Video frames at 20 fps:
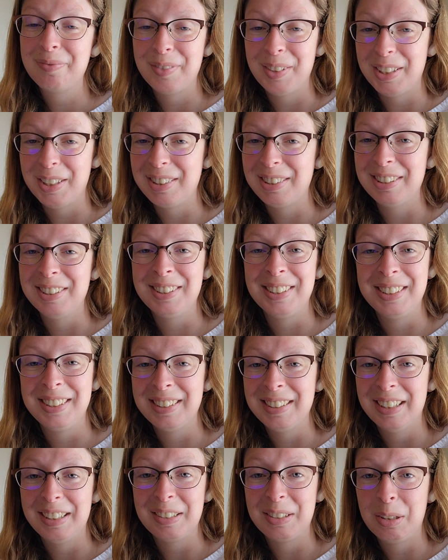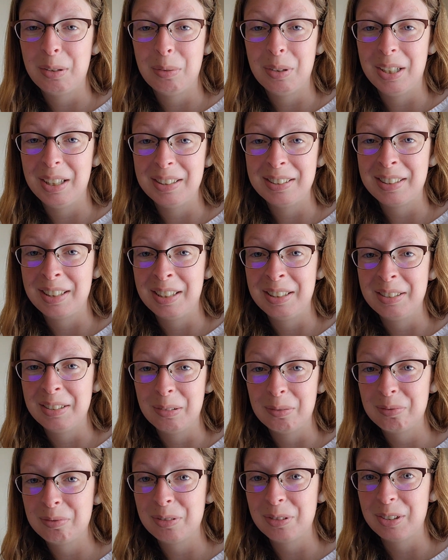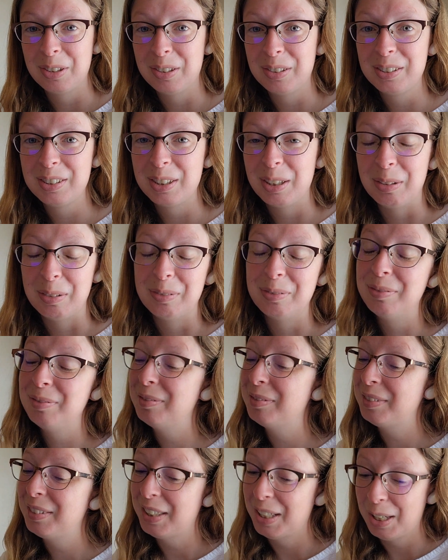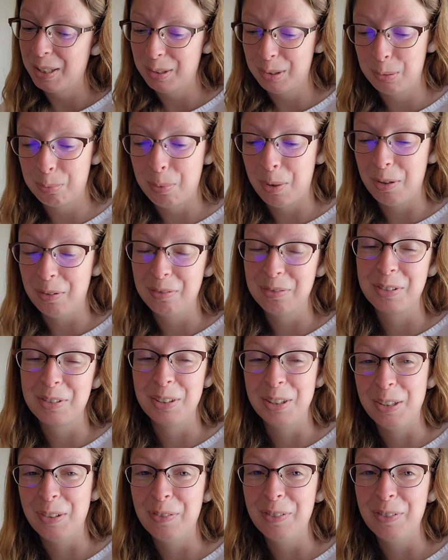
This is exactly what I signed up for, so it's perfectly